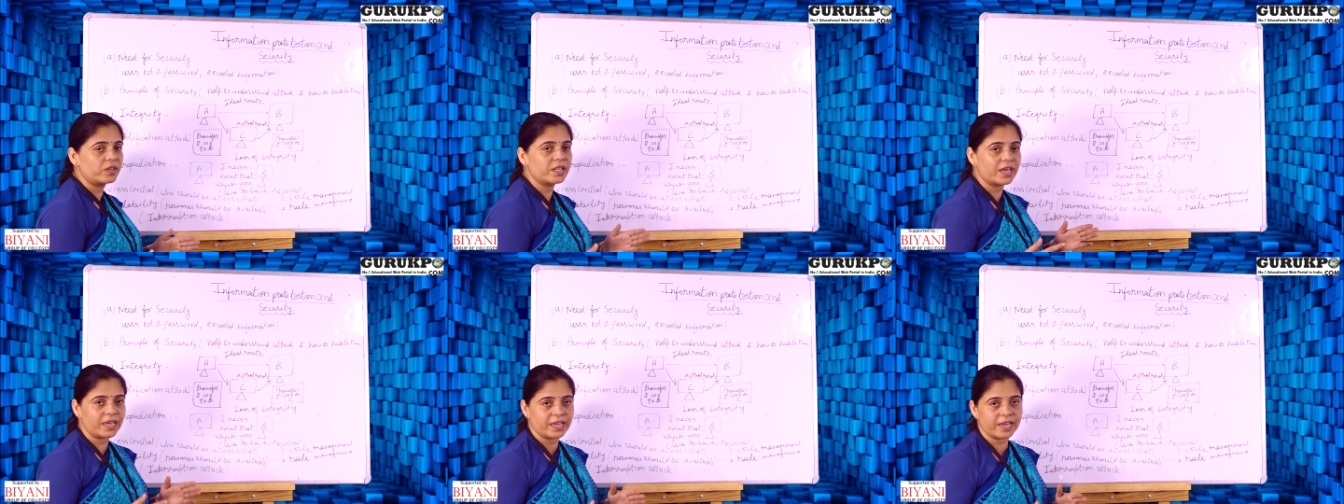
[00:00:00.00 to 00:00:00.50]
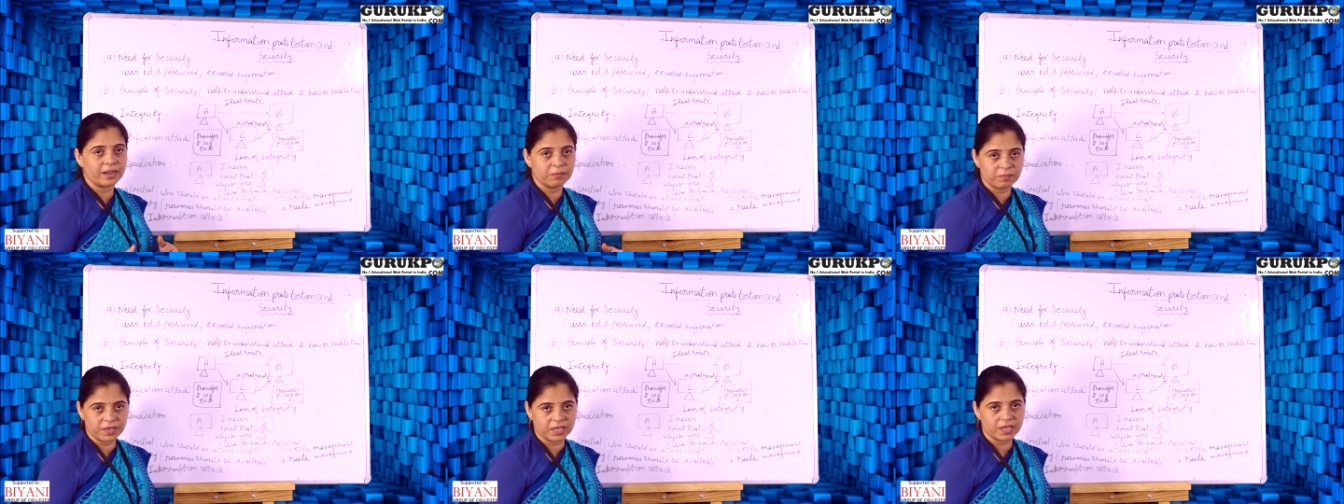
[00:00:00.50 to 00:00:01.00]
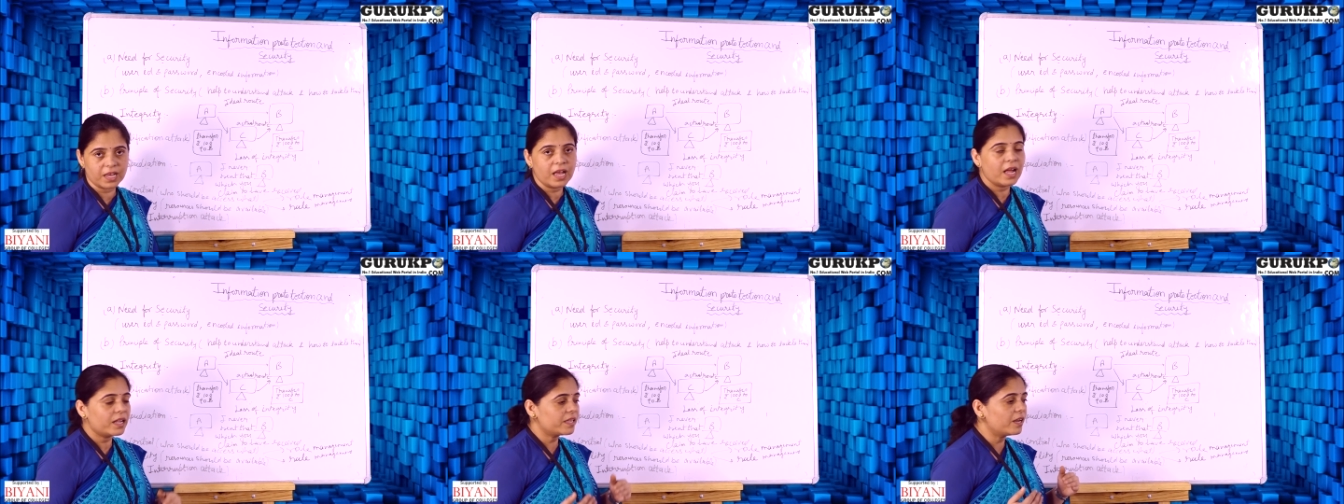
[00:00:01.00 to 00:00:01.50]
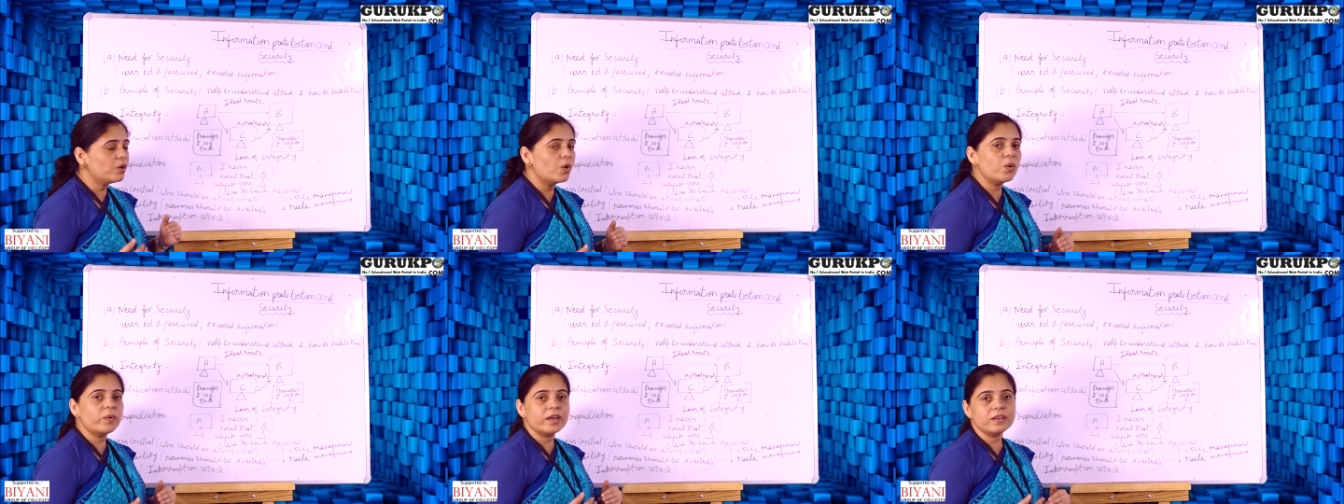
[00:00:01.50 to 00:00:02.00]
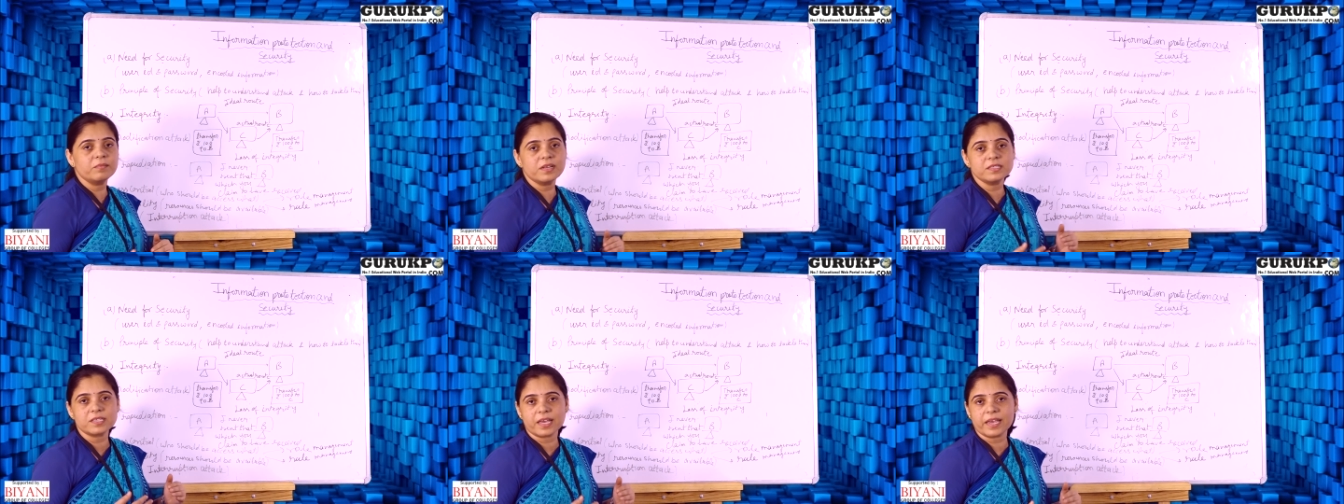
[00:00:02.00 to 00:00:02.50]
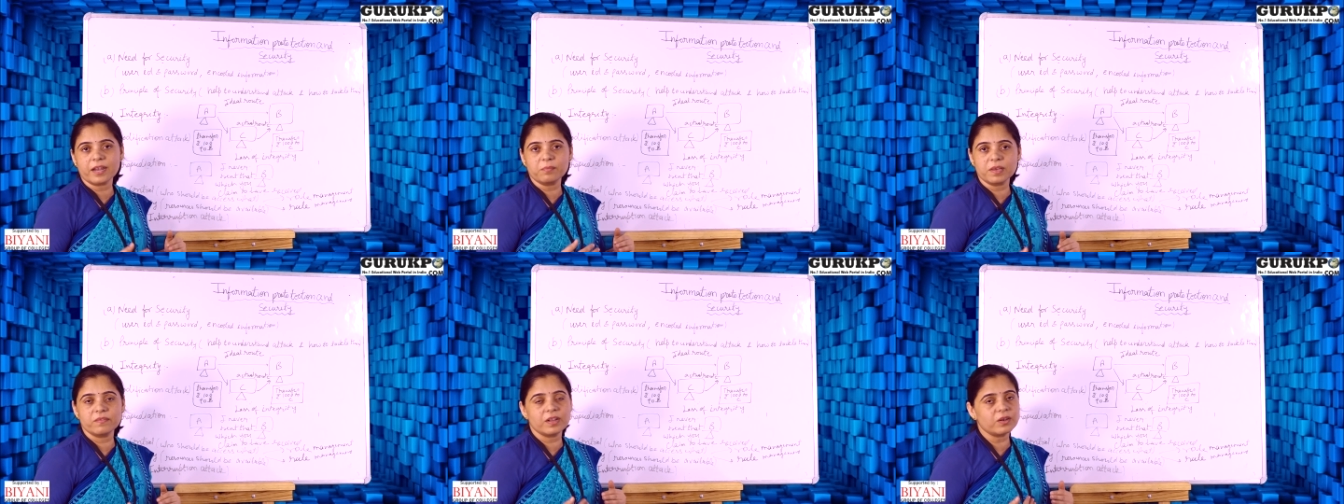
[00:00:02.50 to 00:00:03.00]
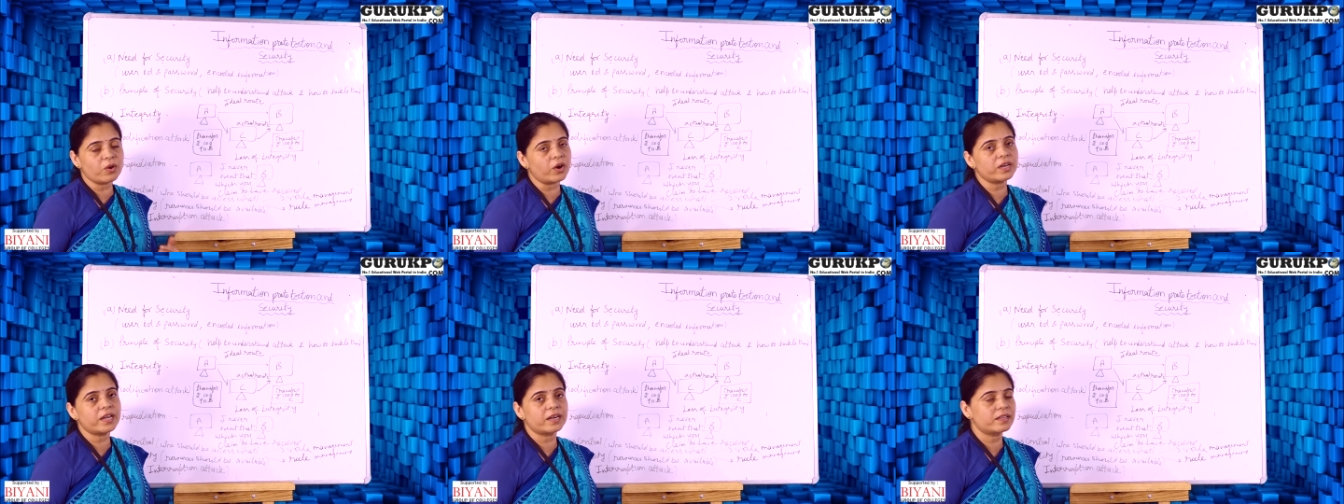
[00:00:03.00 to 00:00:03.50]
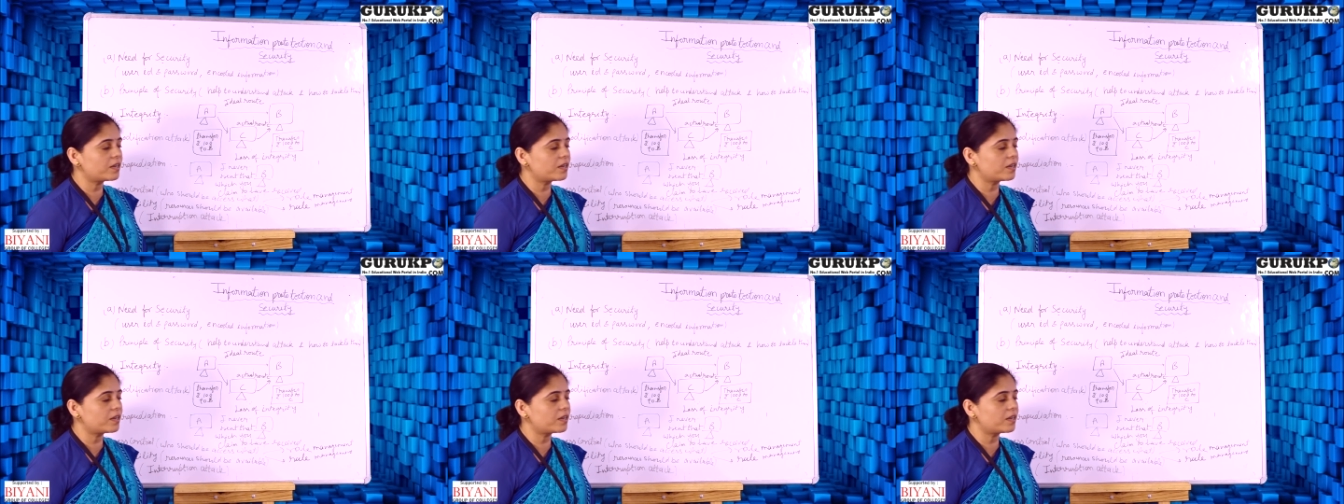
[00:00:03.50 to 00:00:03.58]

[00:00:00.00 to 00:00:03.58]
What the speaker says: the A and B, then no one, means A and B will not get the